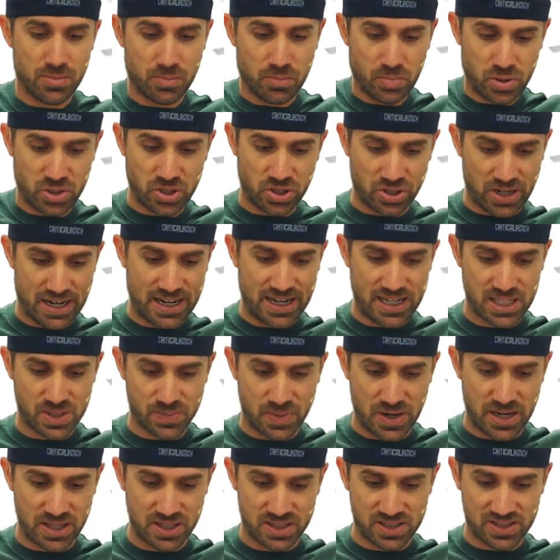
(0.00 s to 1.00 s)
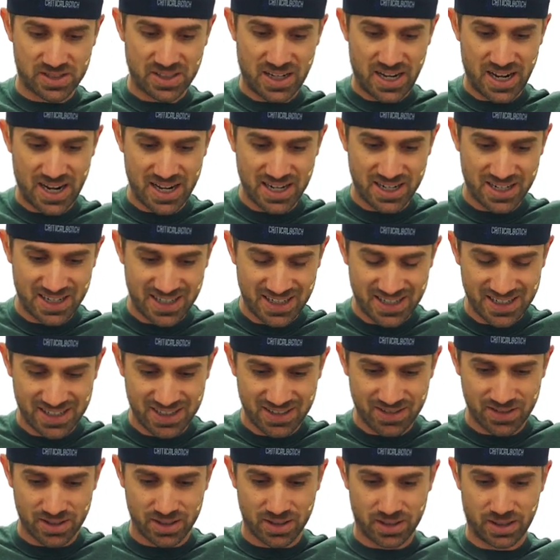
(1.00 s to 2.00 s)
Put your hands by the side,
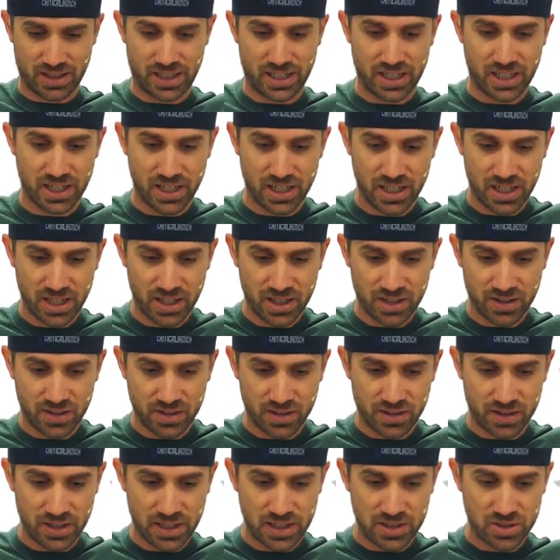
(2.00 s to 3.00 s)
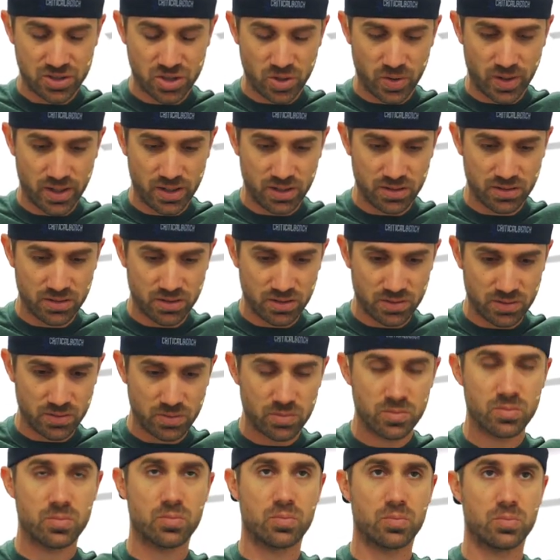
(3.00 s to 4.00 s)
lean into it,
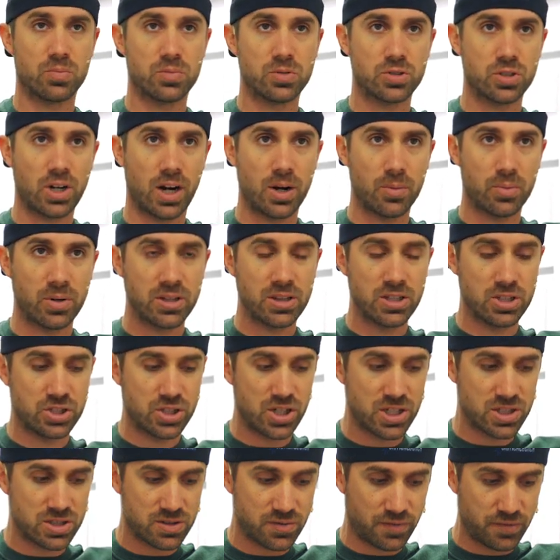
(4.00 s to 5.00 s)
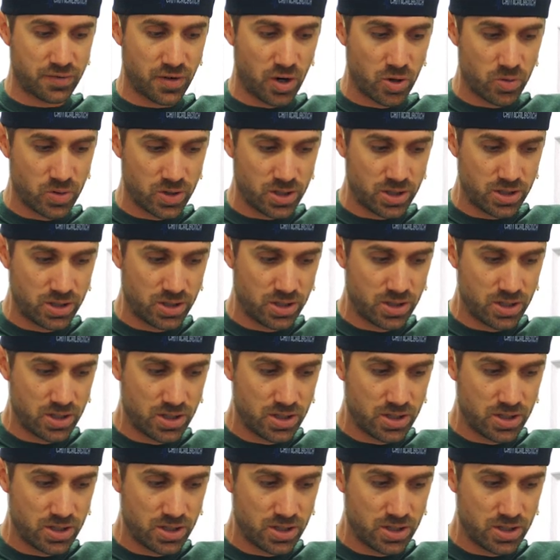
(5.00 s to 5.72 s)
try to bring the chest forward.